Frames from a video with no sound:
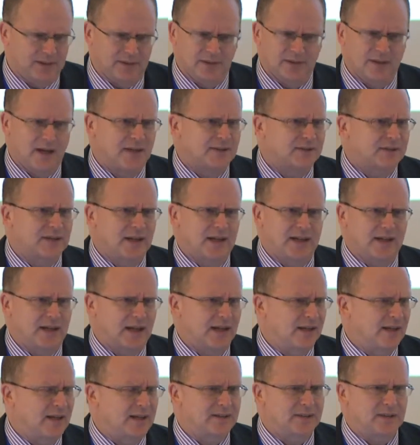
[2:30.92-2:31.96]

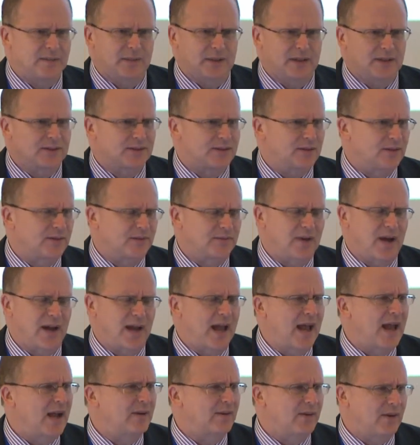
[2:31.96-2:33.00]
non-sedating antihistamines or
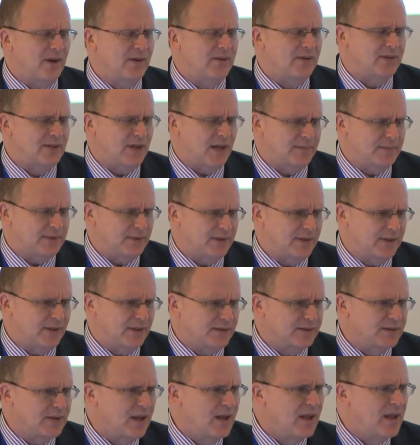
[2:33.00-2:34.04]
Viagra or other types of
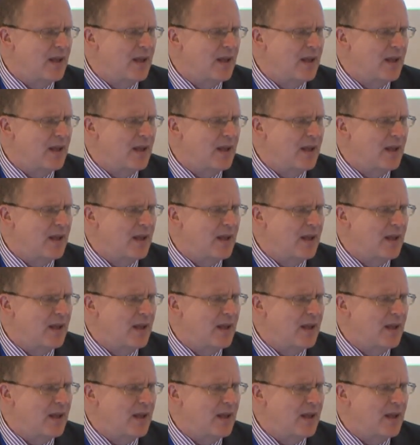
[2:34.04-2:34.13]
things.